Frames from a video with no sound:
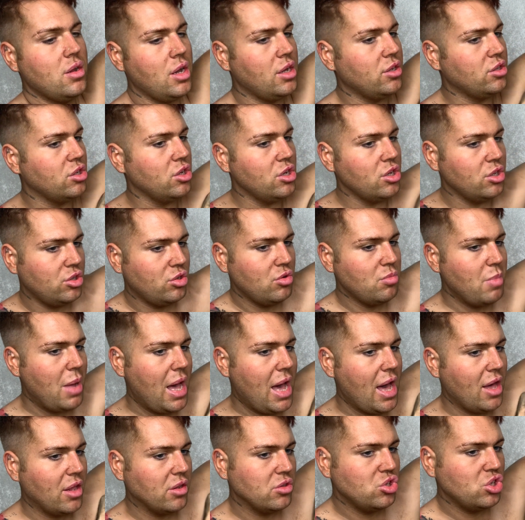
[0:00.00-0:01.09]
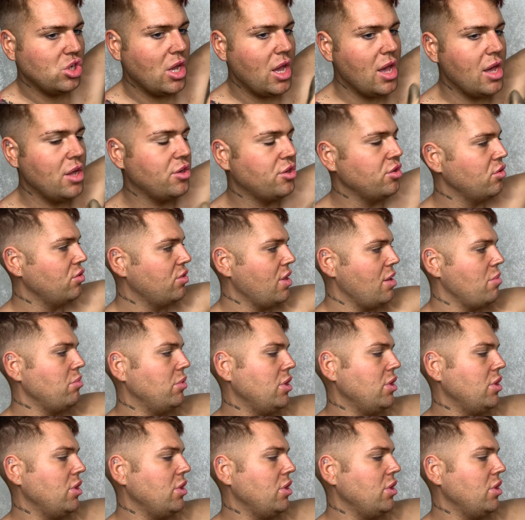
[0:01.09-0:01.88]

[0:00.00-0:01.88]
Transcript: I don't do my hands yet, I do them